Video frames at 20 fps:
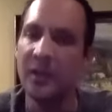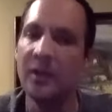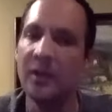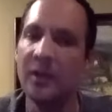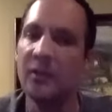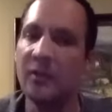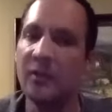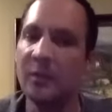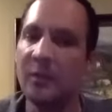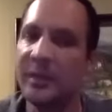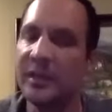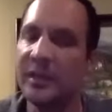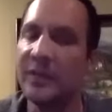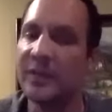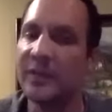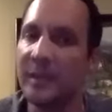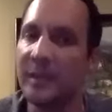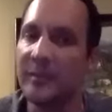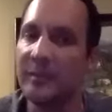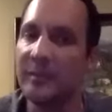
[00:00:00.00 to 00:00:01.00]
Well,
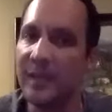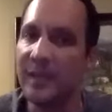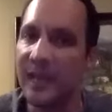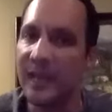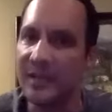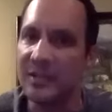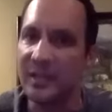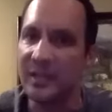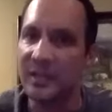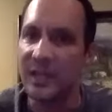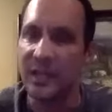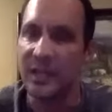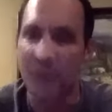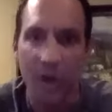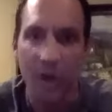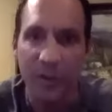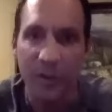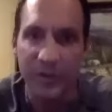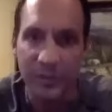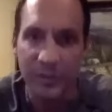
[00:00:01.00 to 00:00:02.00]
because I'm actually, I got
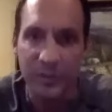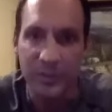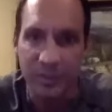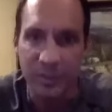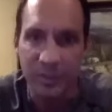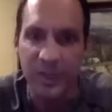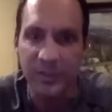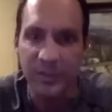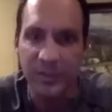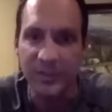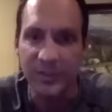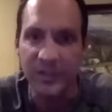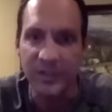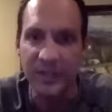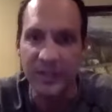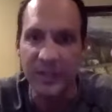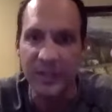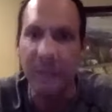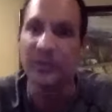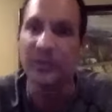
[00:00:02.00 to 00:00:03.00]
called in to work on
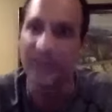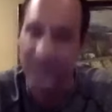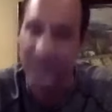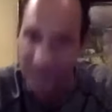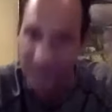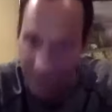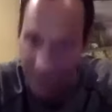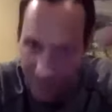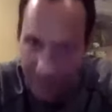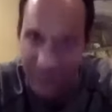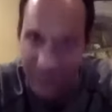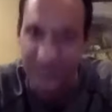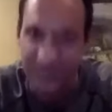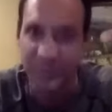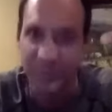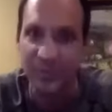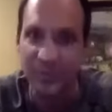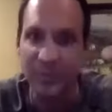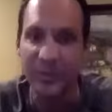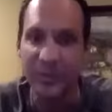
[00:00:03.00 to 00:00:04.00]
Sunday. Well, that's another
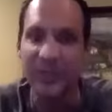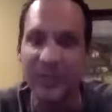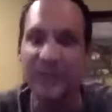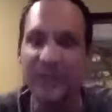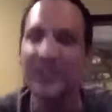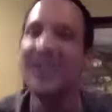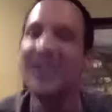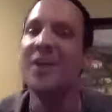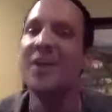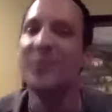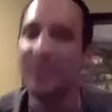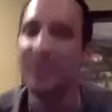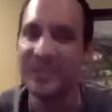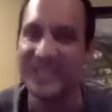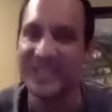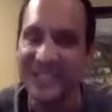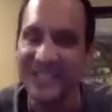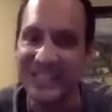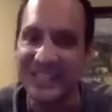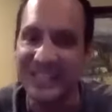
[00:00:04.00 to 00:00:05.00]
reason. So what else? Well,
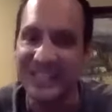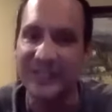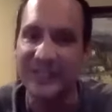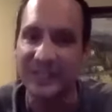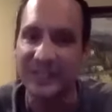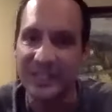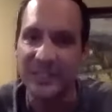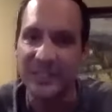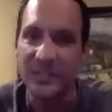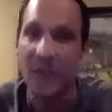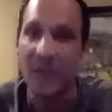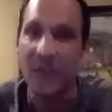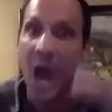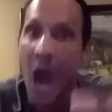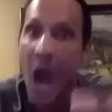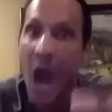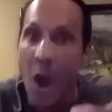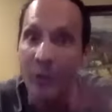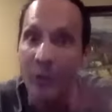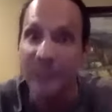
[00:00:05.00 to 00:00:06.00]
because I never get to,
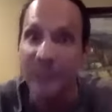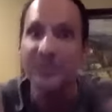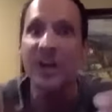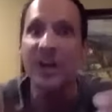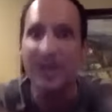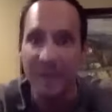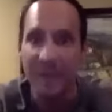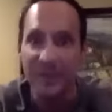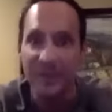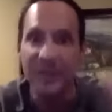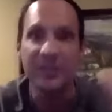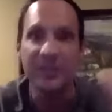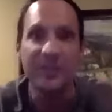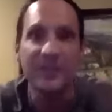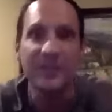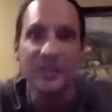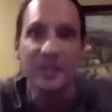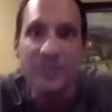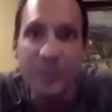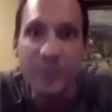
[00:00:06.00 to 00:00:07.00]
oh, let's talk about that. You never
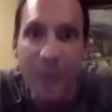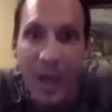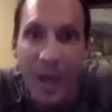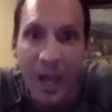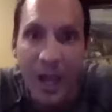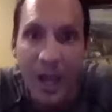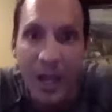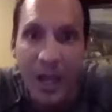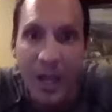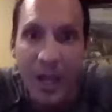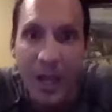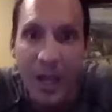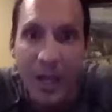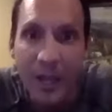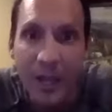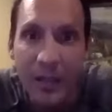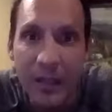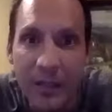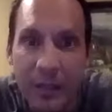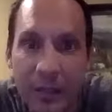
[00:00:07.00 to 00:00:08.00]
get to do what?
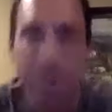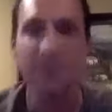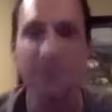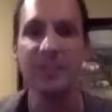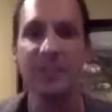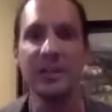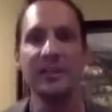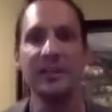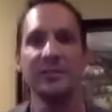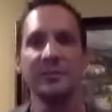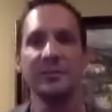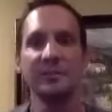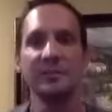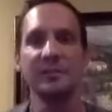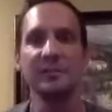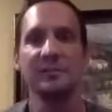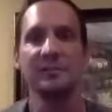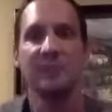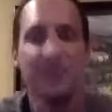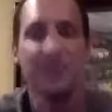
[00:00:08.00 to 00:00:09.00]
Oh, your kids?
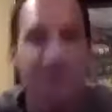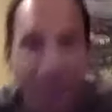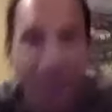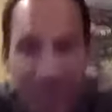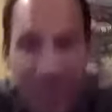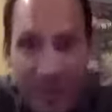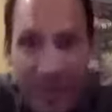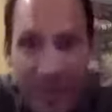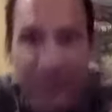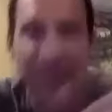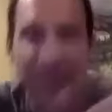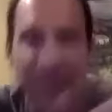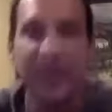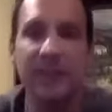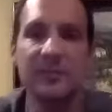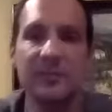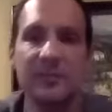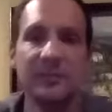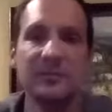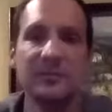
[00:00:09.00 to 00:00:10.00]
Let's talk about that.
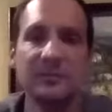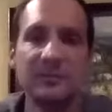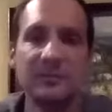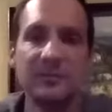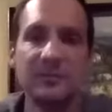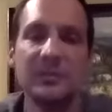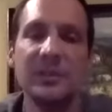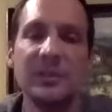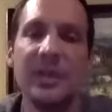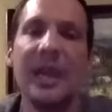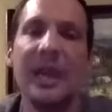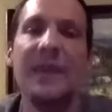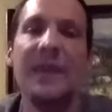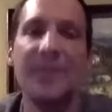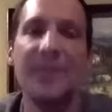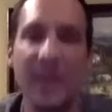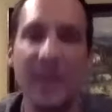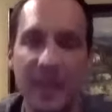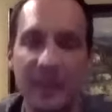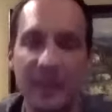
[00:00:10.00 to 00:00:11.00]

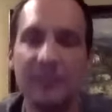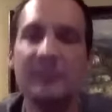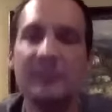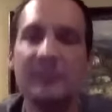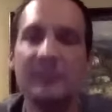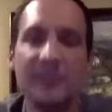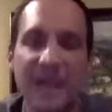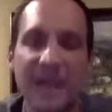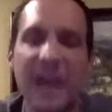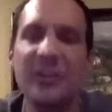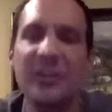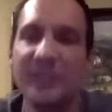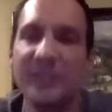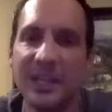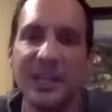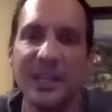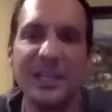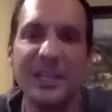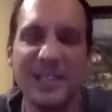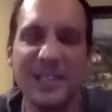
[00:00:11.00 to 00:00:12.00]
And then now you're
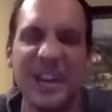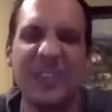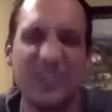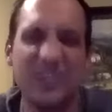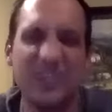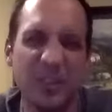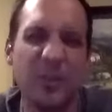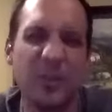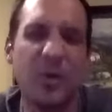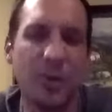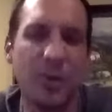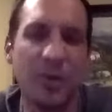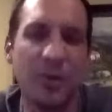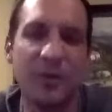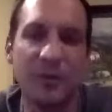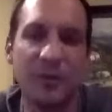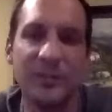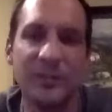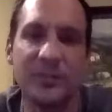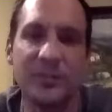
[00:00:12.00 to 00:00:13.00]
getting down to the core
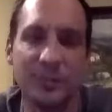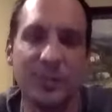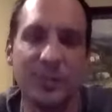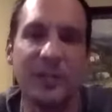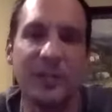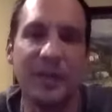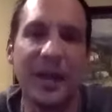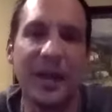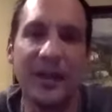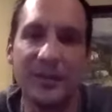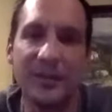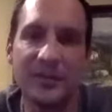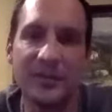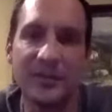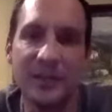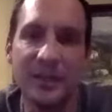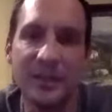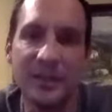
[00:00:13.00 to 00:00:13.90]
of what's really matters.